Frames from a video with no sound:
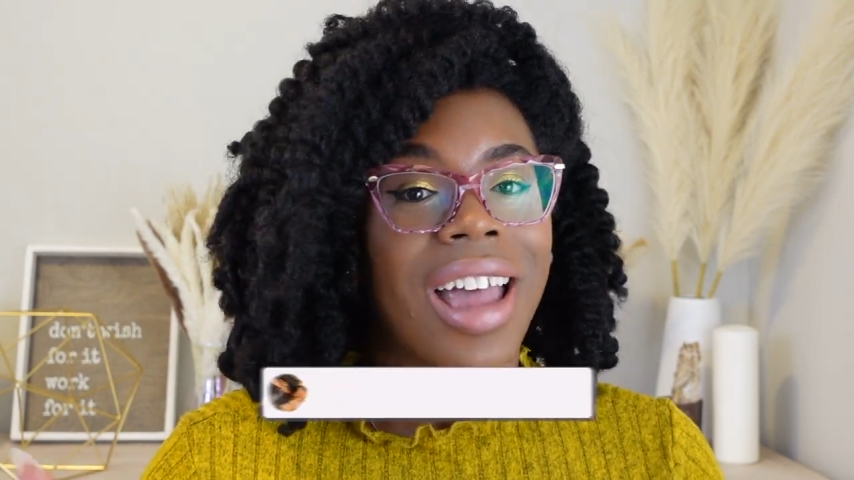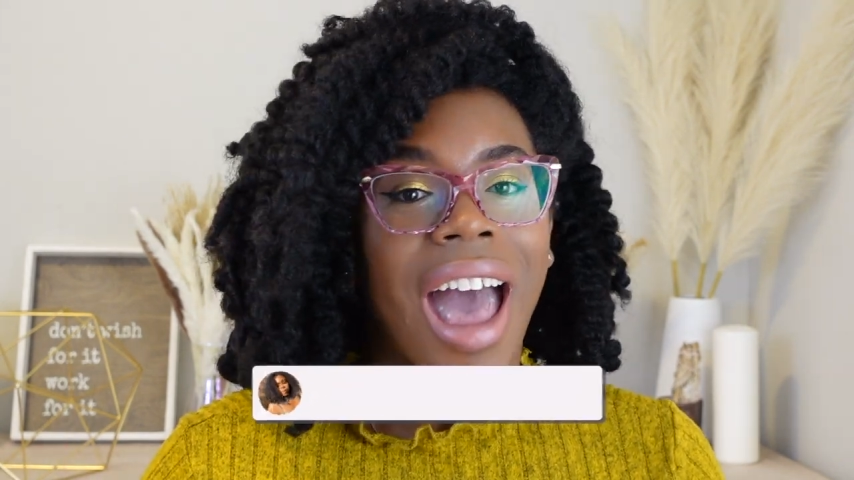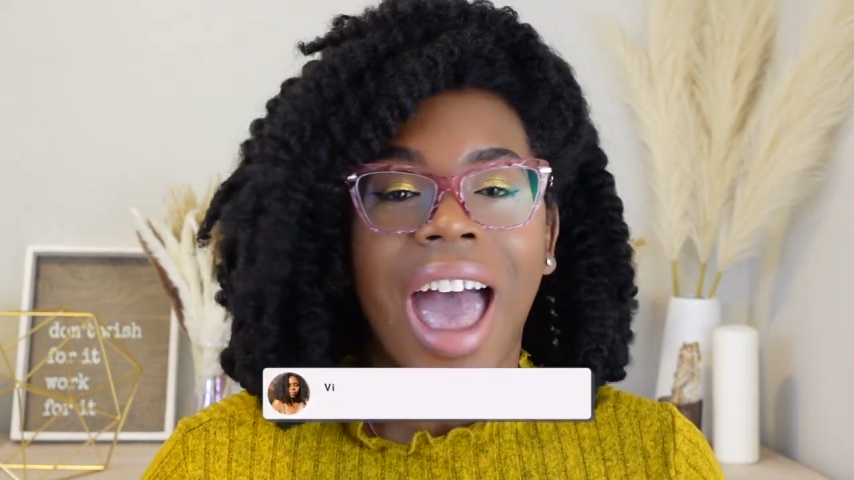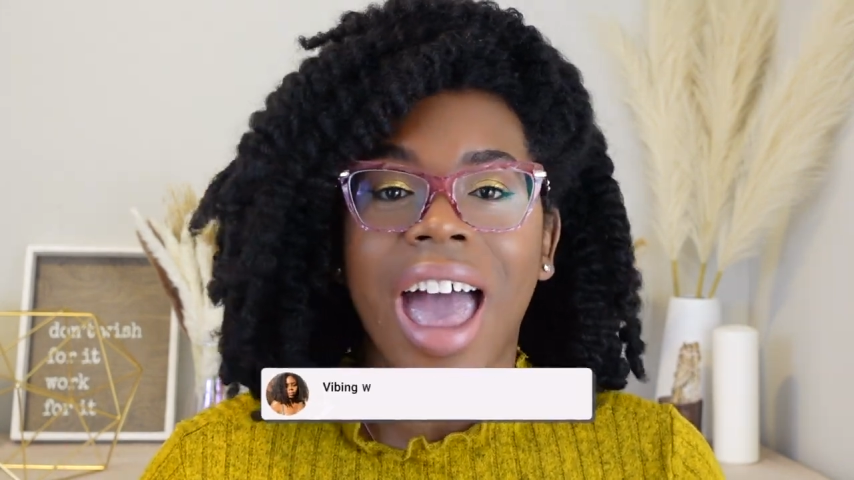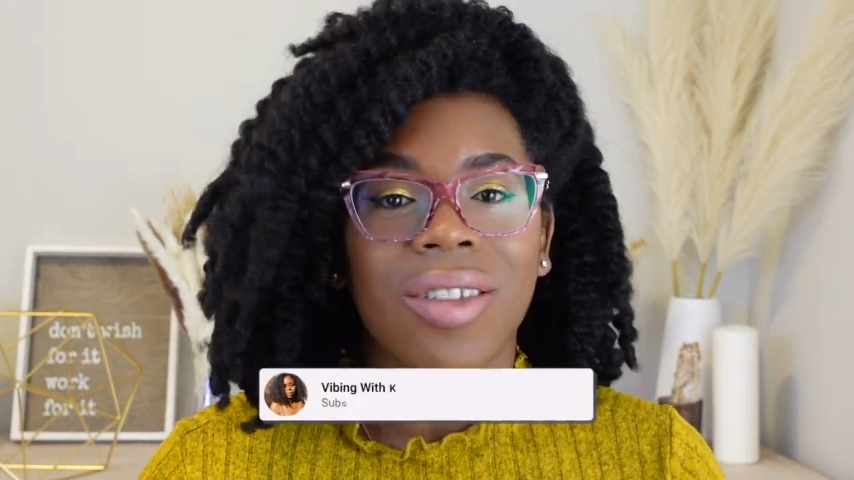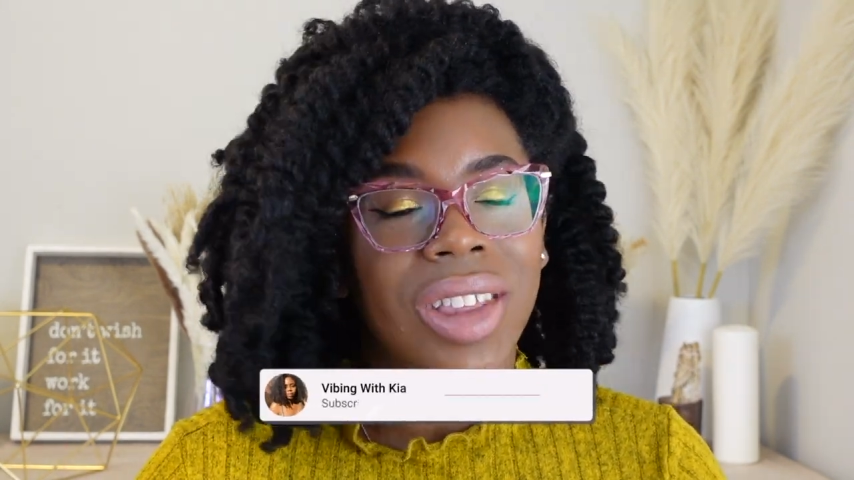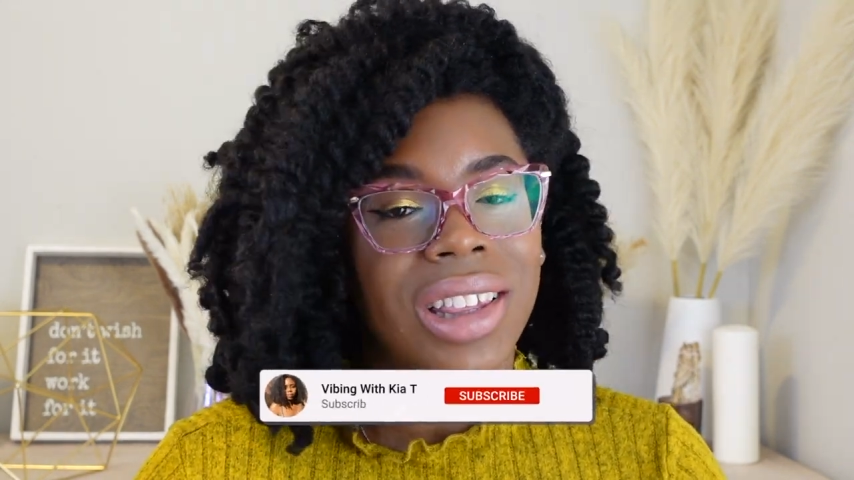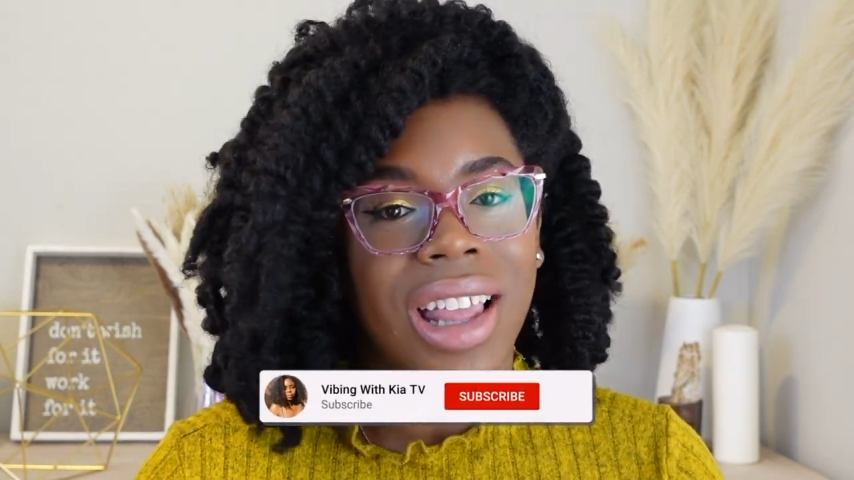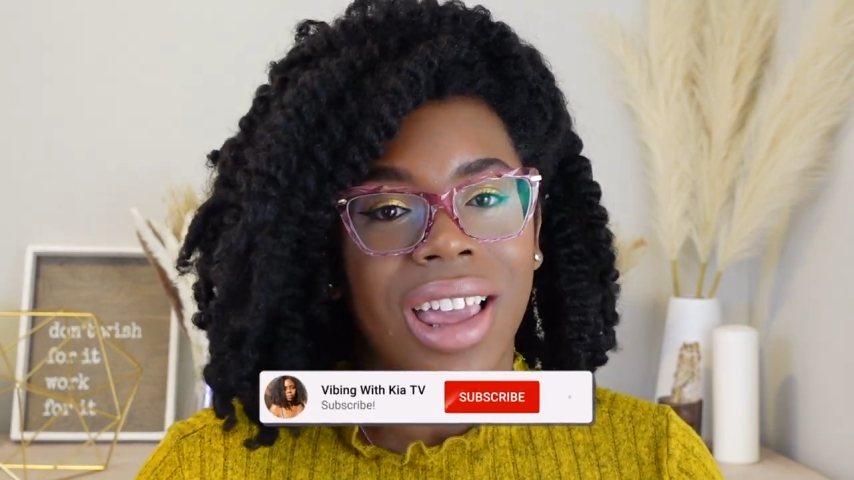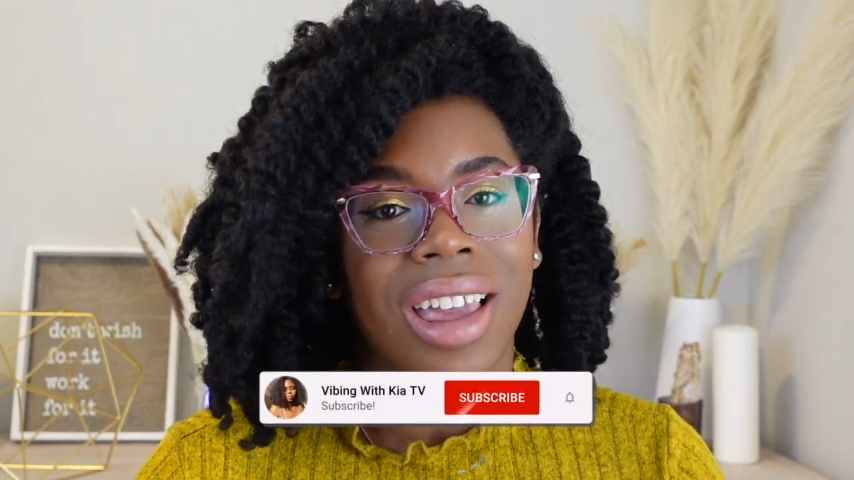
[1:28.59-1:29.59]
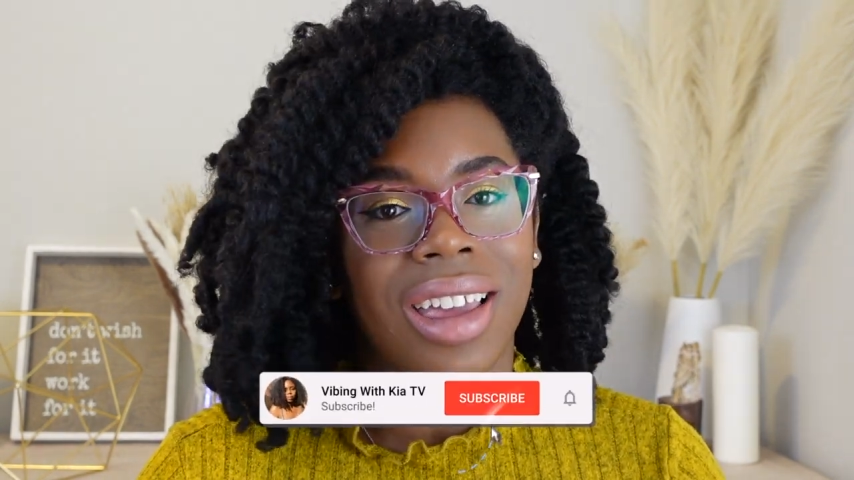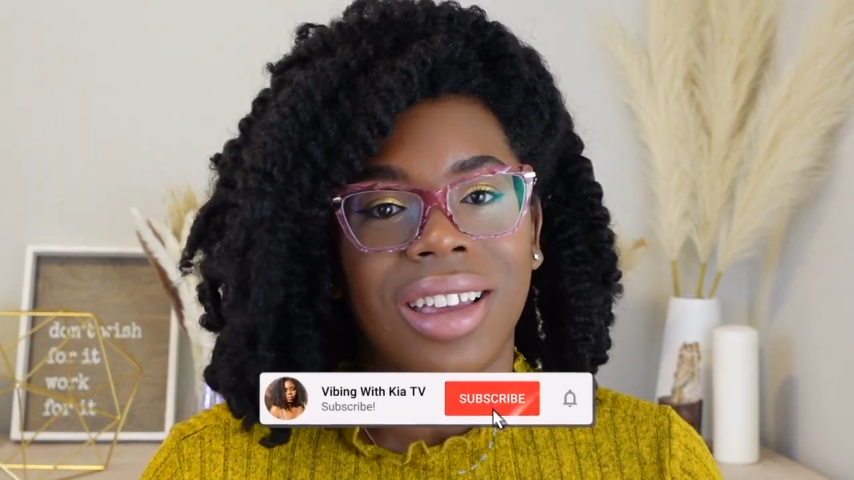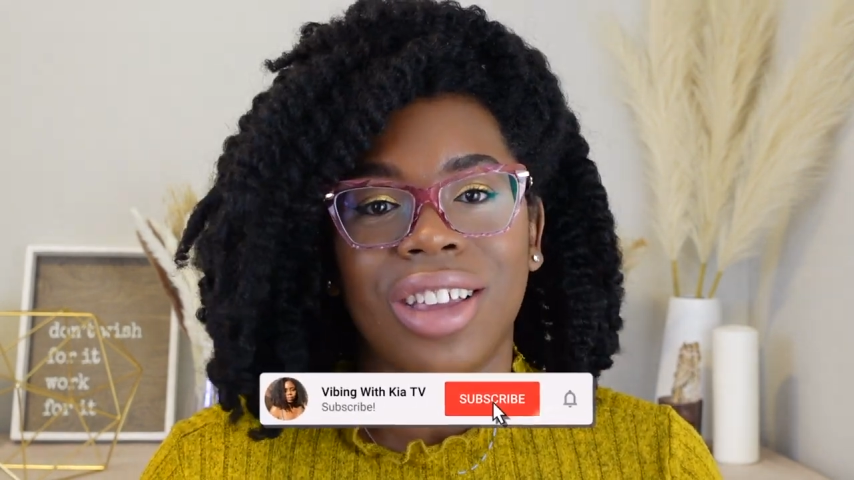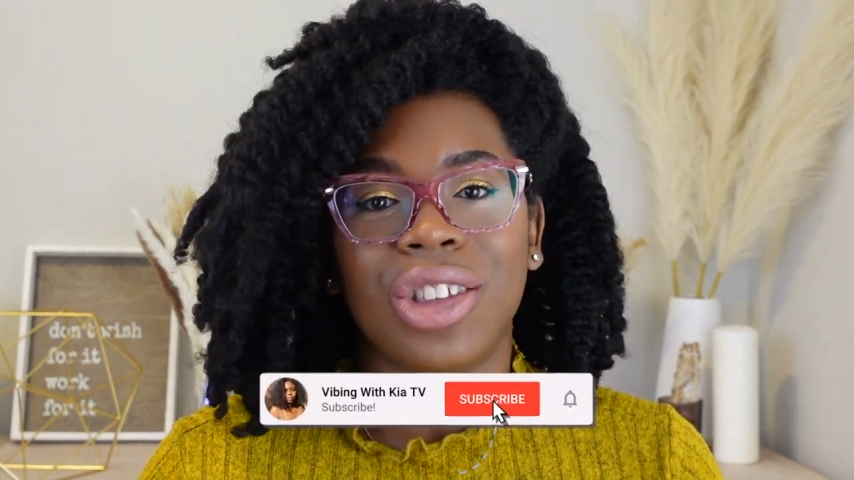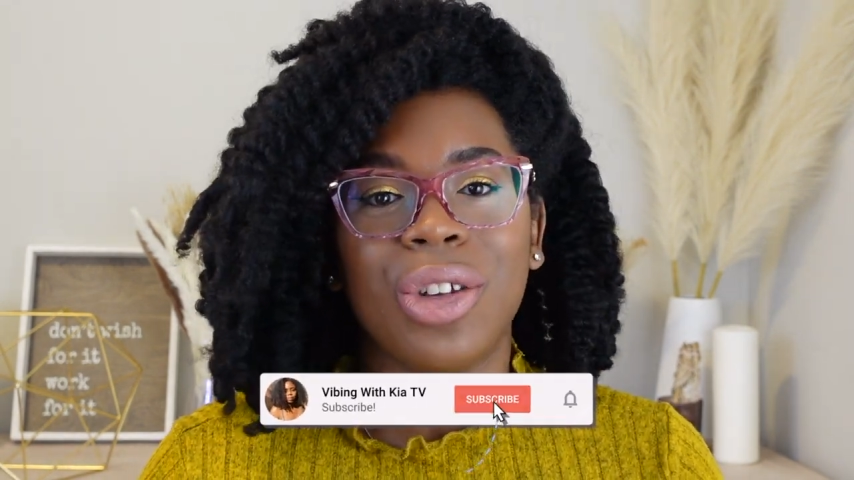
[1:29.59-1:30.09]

I have to say it,